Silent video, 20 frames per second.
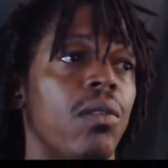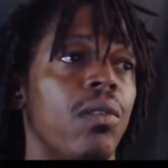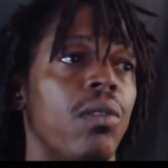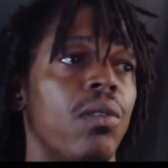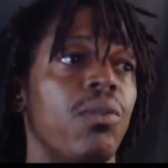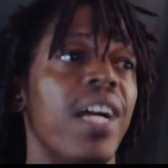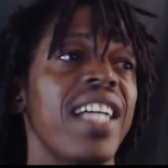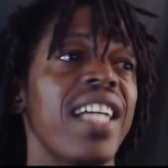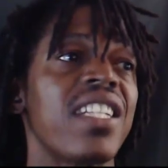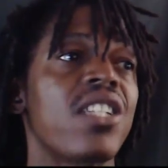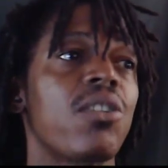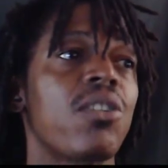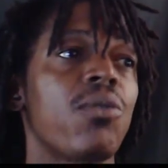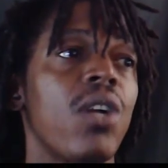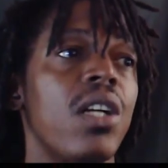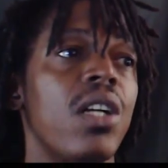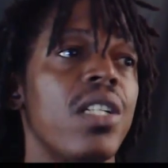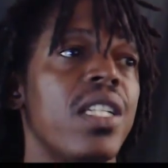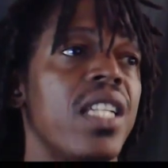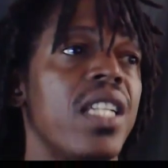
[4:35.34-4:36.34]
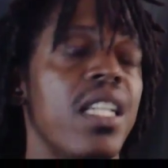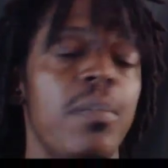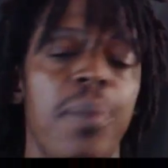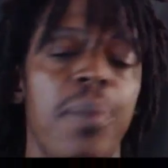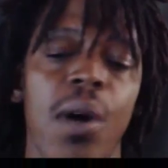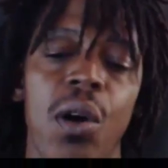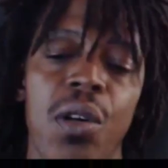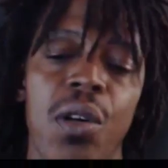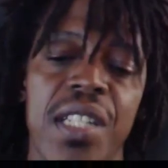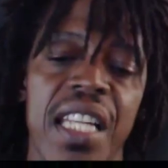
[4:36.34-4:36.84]
Restaurant
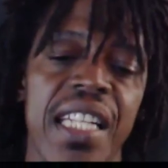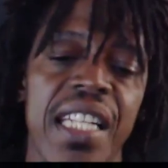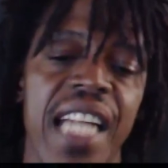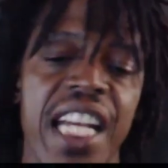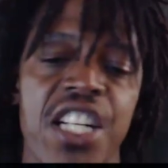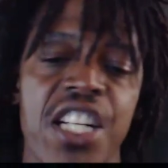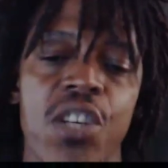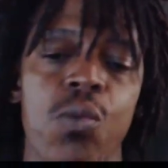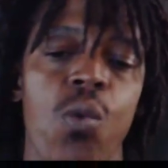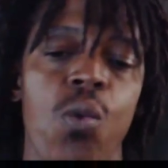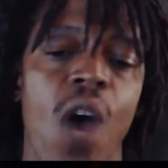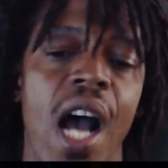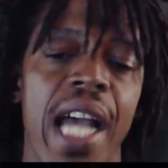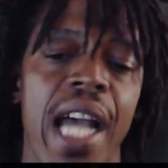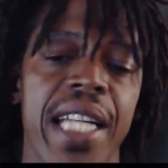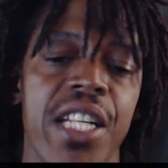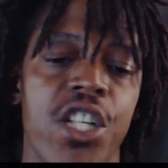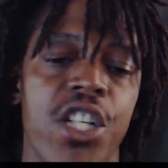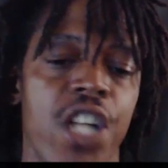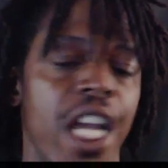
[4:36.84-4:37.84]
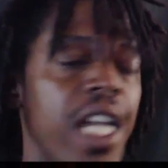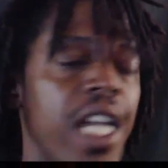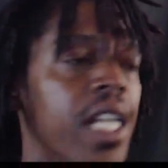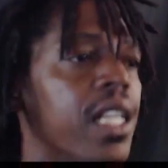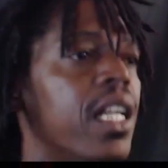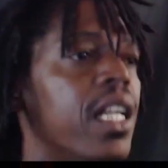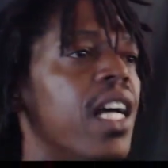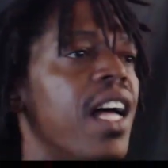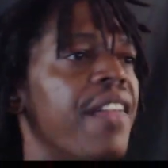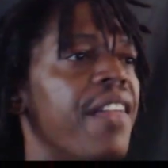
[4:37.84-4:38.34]
Depot. It's a nationwide
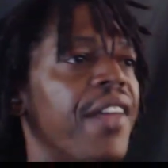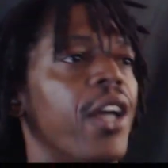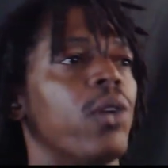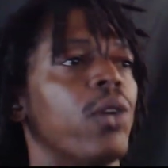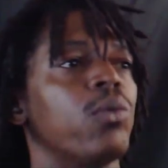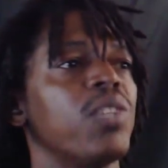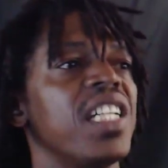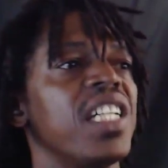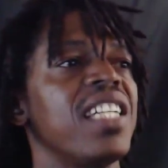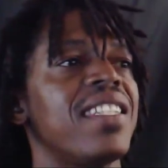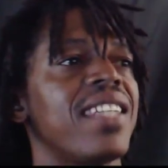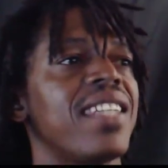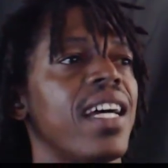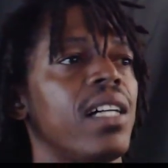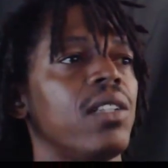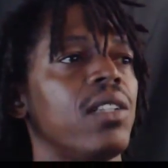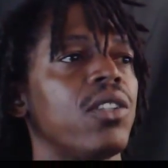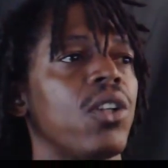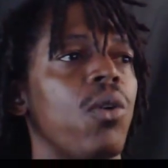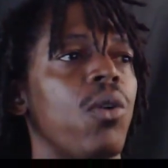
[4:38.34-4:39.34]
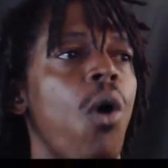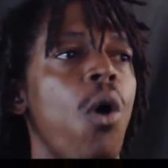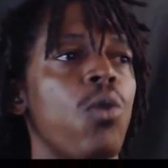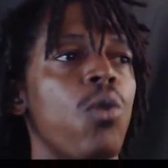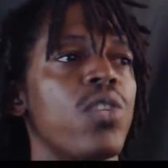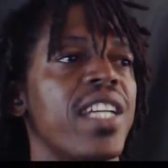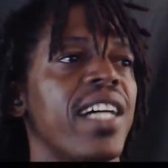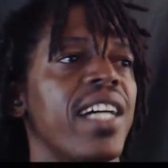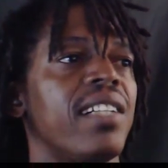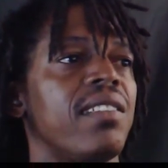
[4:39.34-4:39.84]
chain. They only sell to
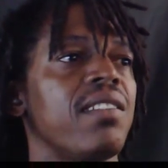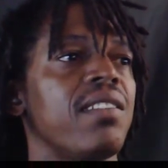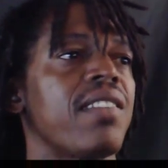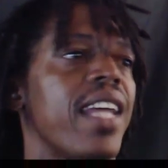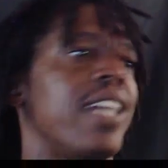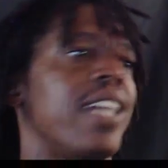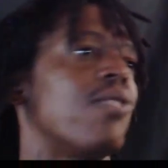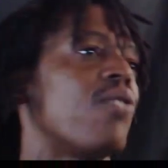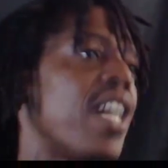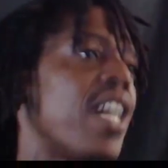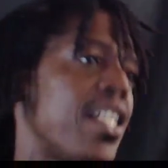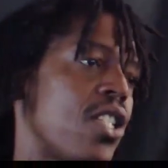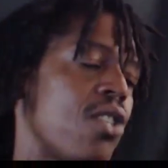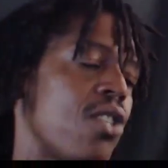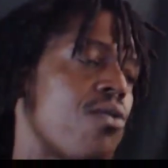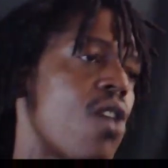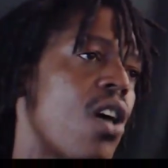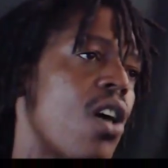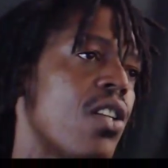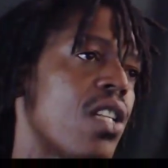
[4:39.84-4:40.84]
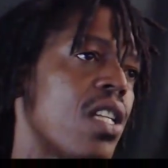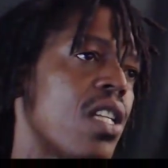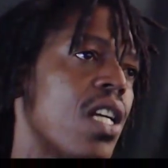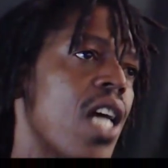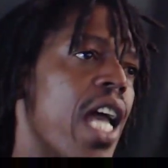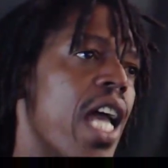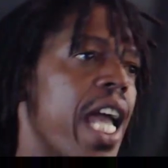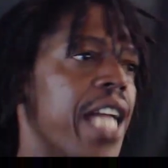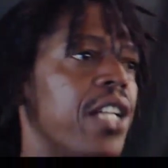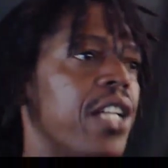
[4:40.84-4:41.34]
hotels and restaurants.
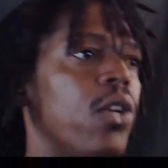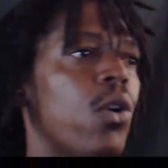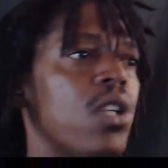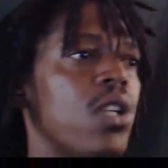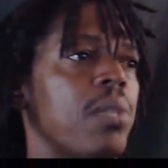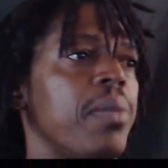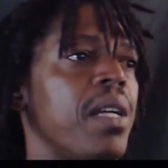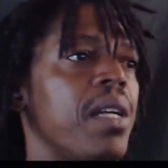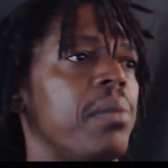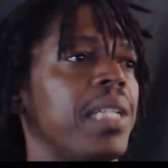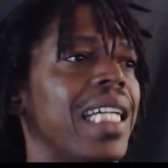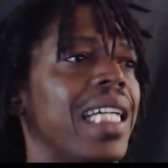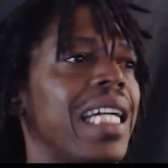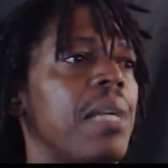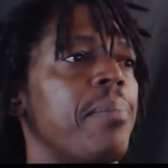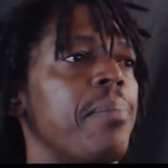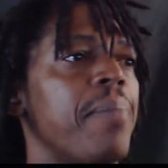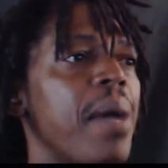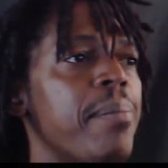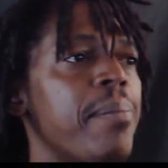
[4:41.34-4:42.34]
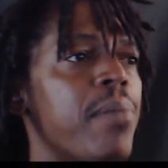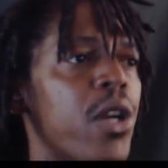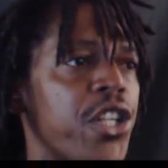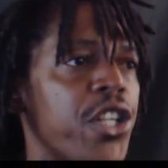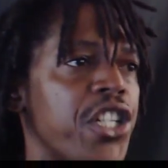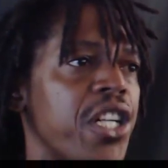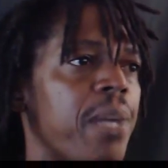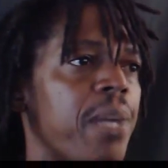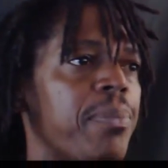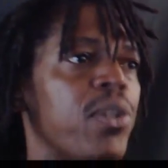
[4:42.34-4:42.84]
And in order to be able to get a
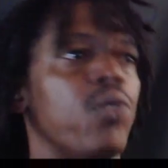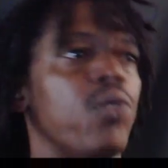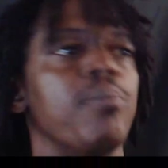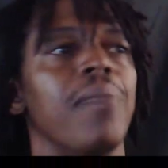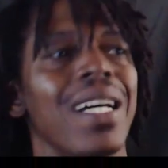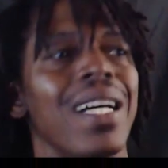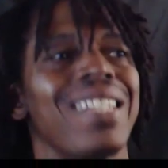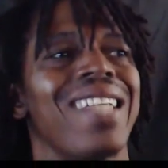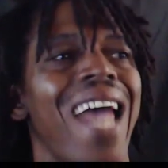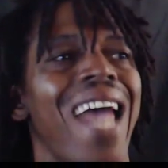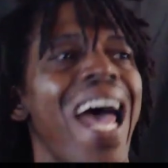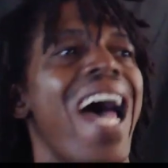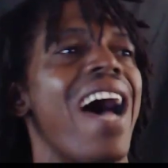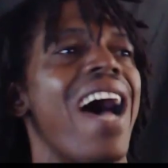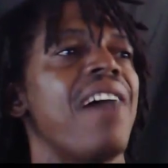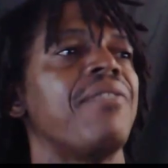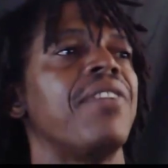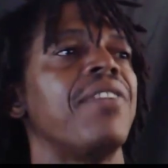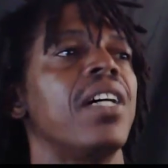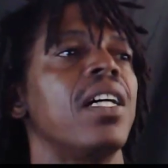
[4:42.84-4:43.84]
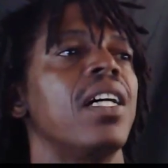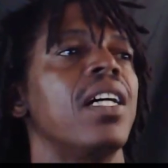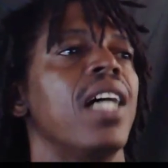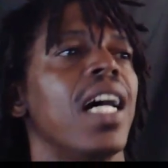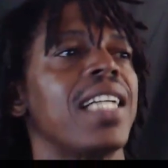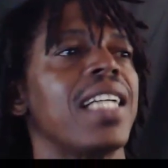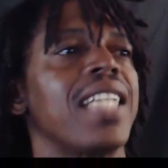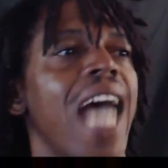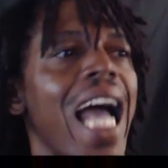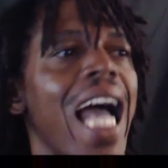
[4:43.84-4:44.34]
membership, you must have
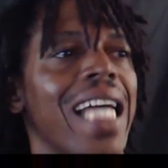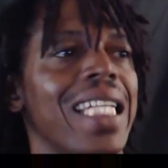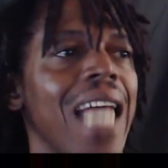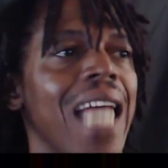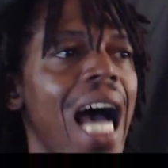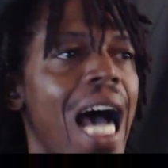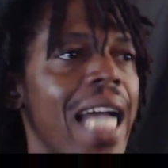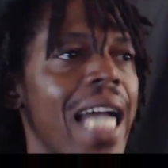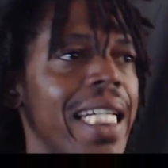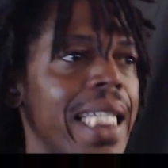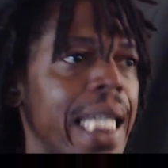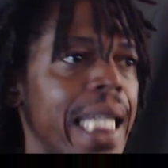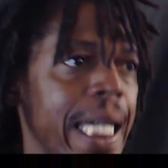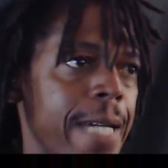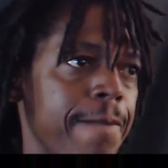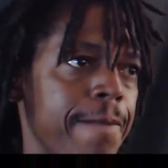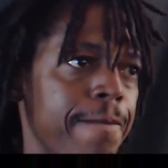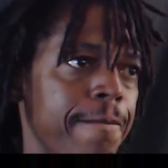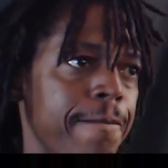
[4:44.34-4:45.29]
a tax ID.